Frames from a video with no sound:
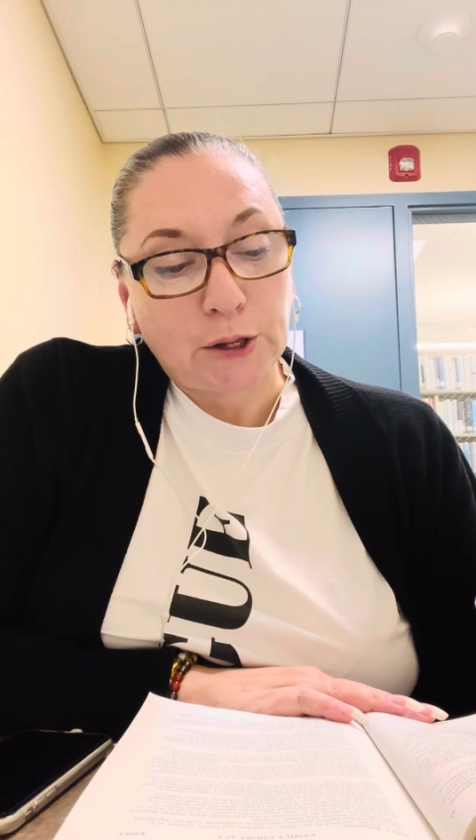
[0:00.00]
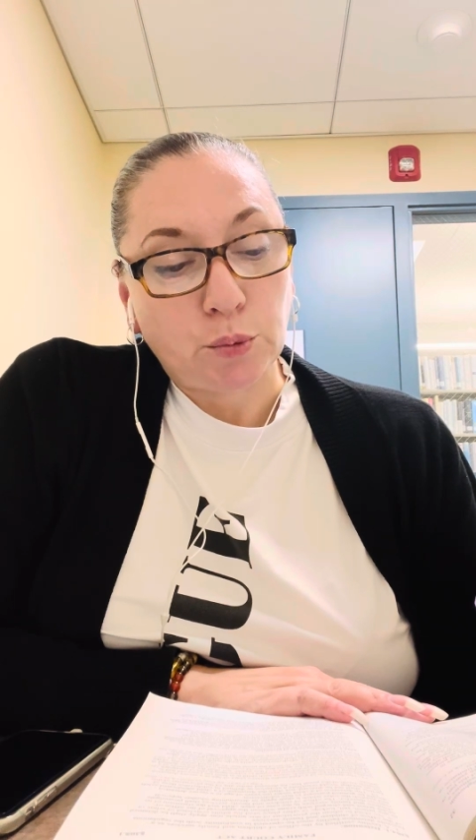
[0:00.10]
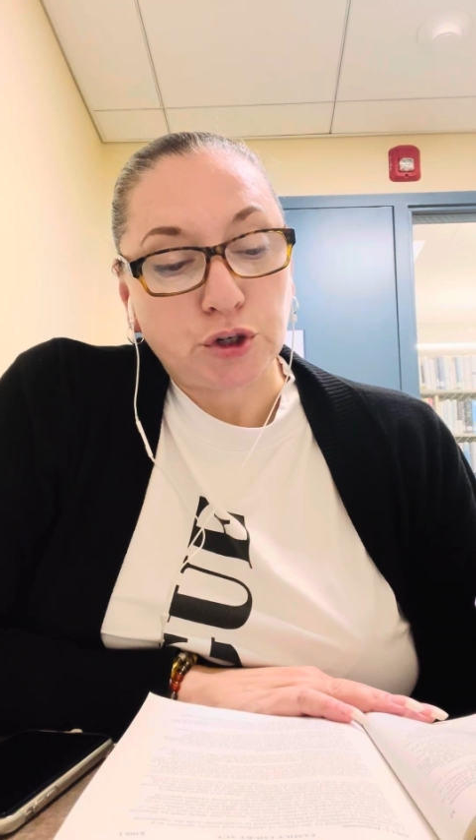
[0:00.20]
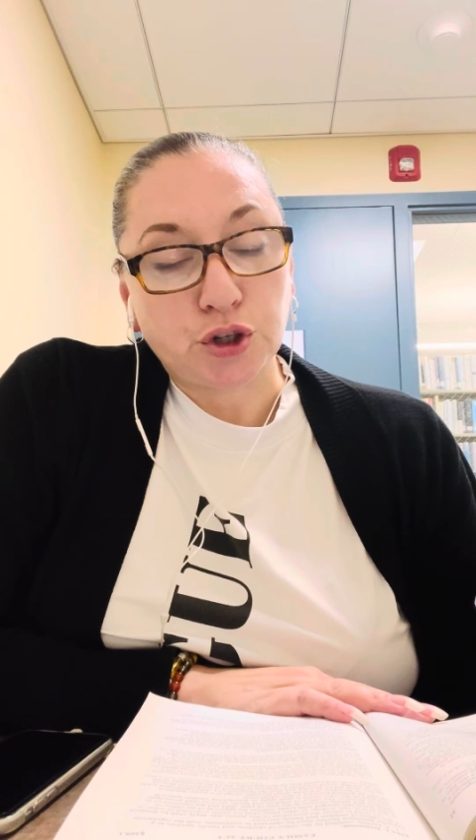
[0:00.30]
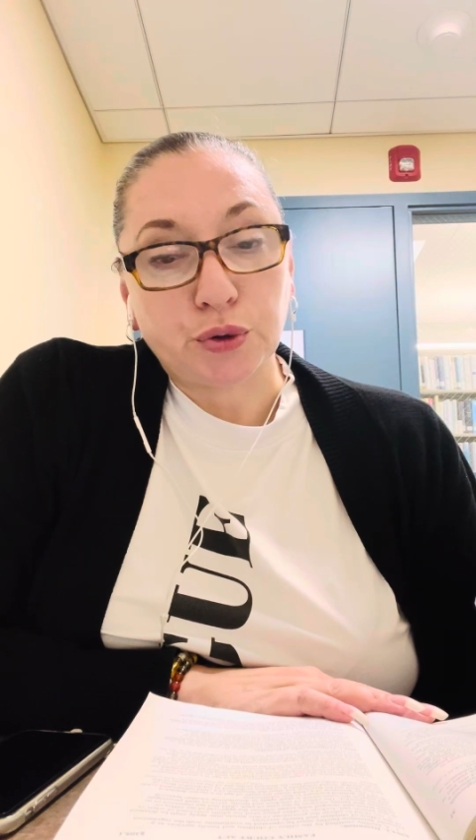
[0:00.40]

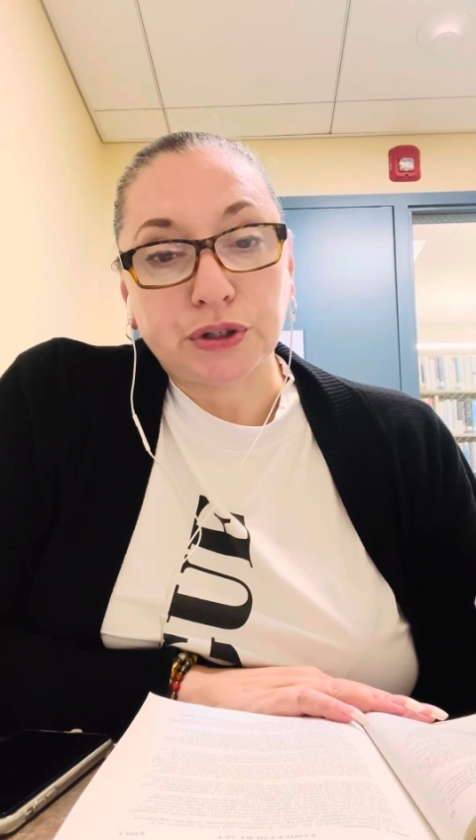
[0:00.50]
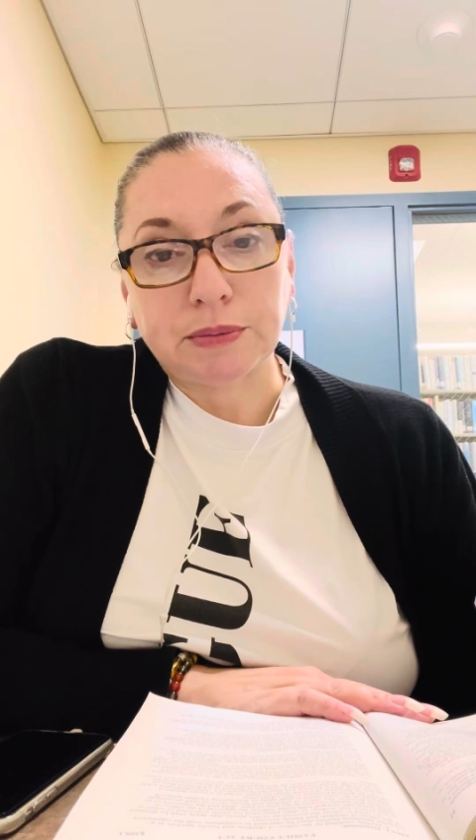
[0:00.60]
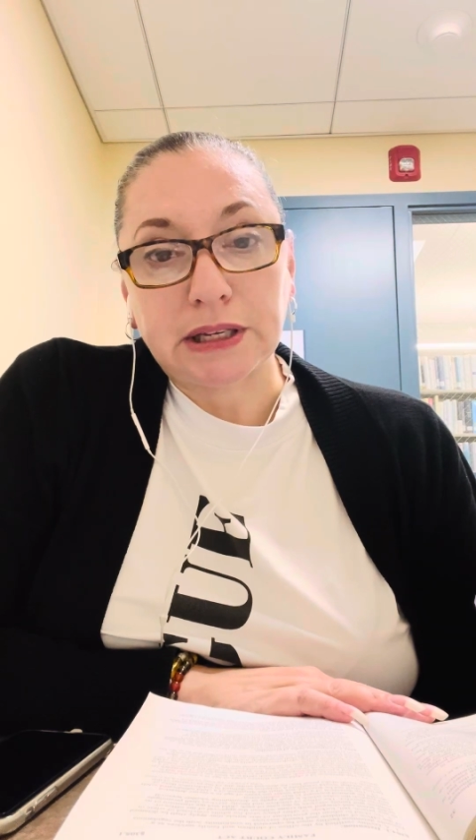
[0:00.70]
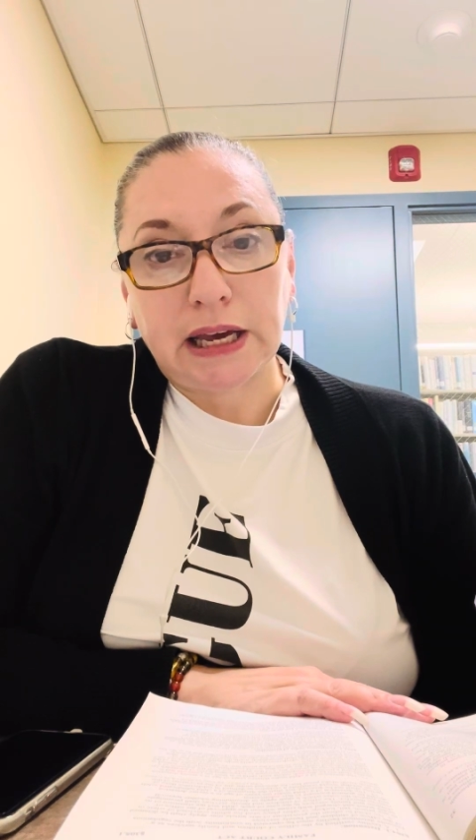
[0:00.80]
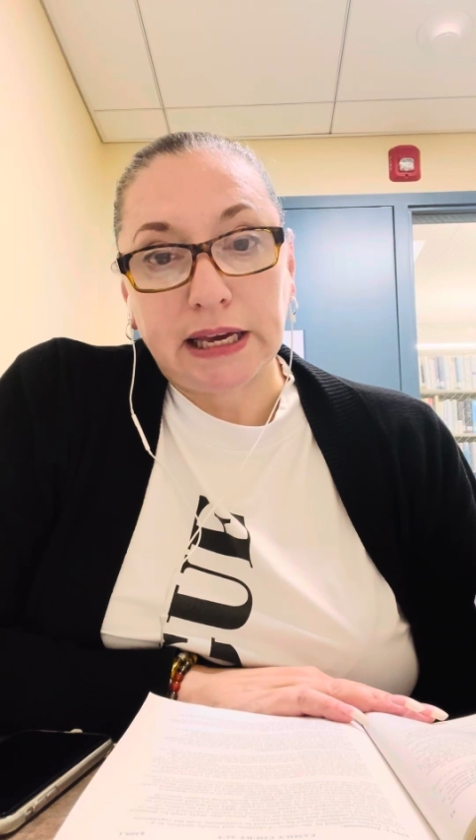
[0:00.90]
Which goes up
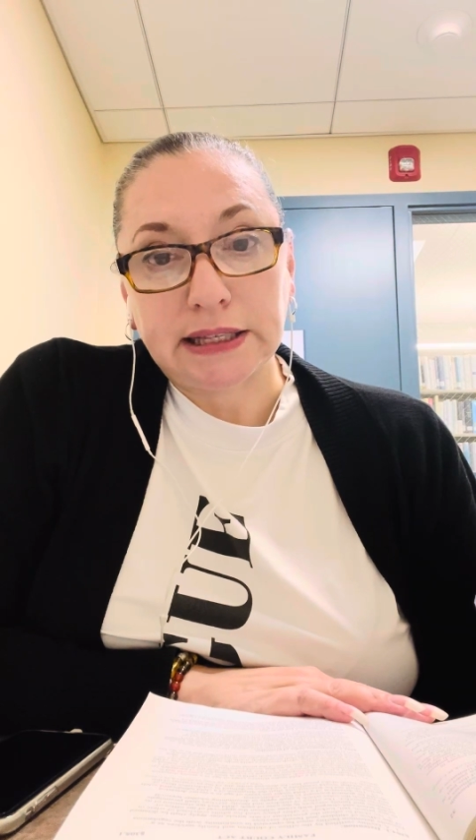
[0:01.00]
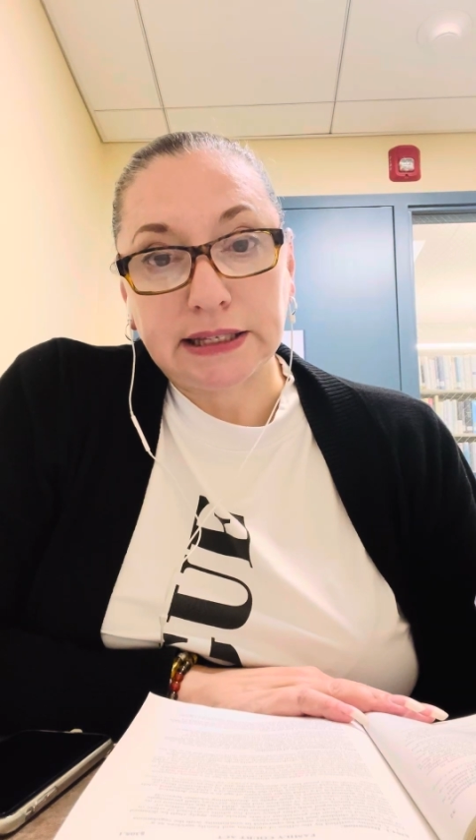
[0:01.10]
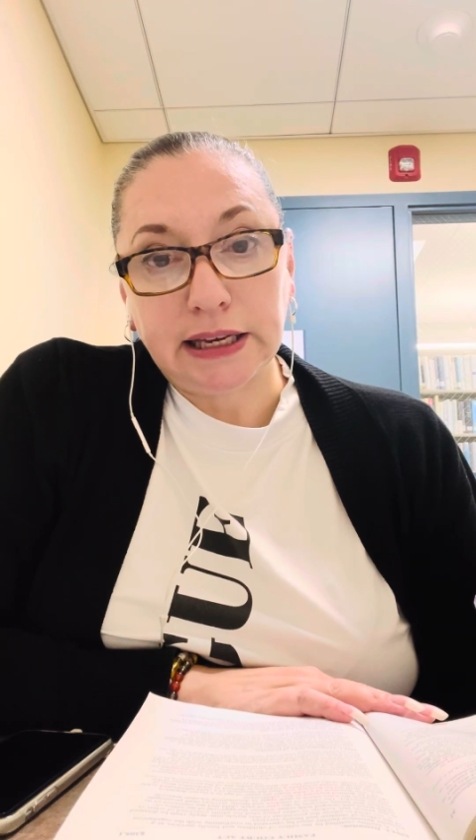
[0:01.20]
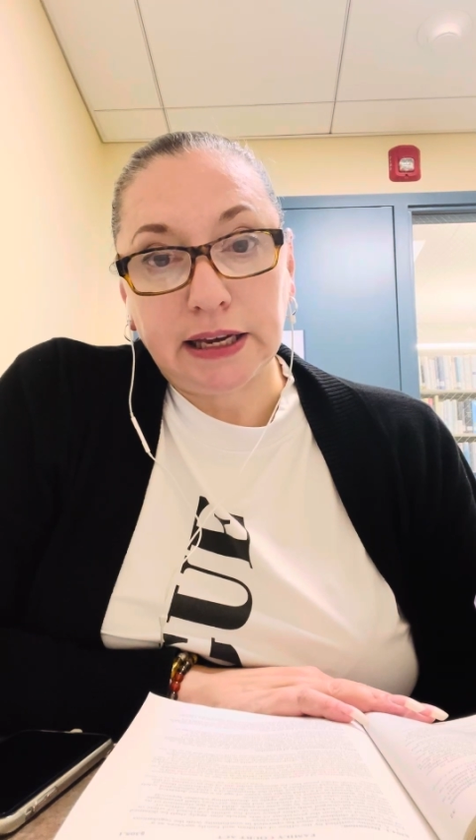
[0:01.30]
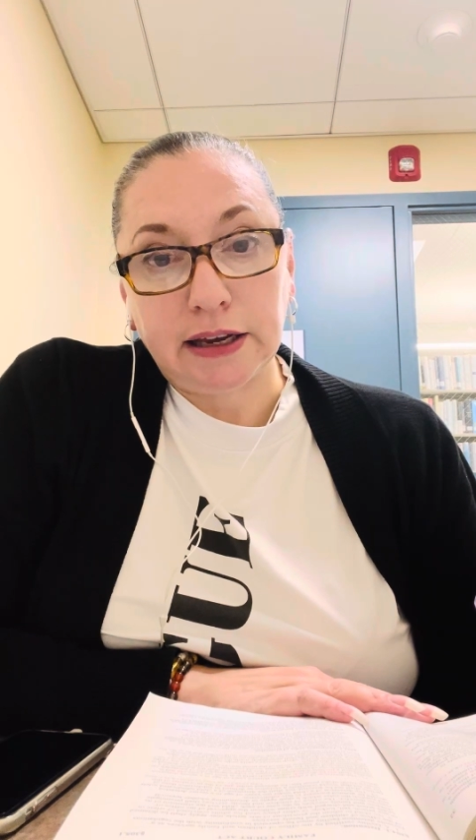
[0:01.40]
to
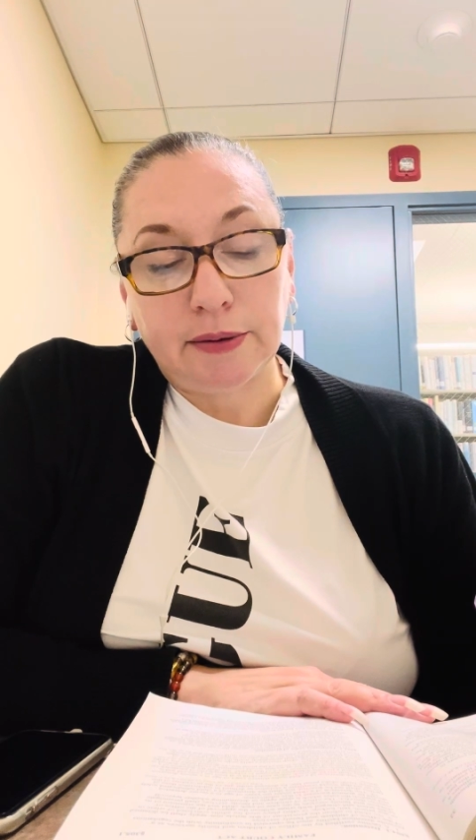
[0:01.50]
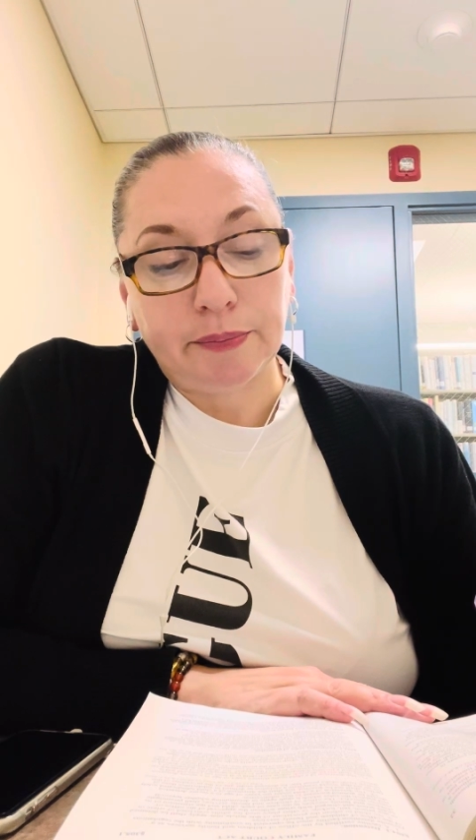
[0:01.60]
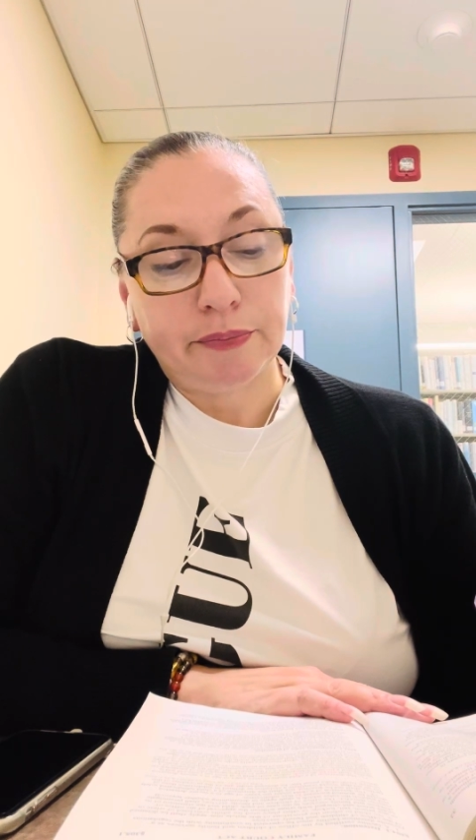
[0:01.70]
18.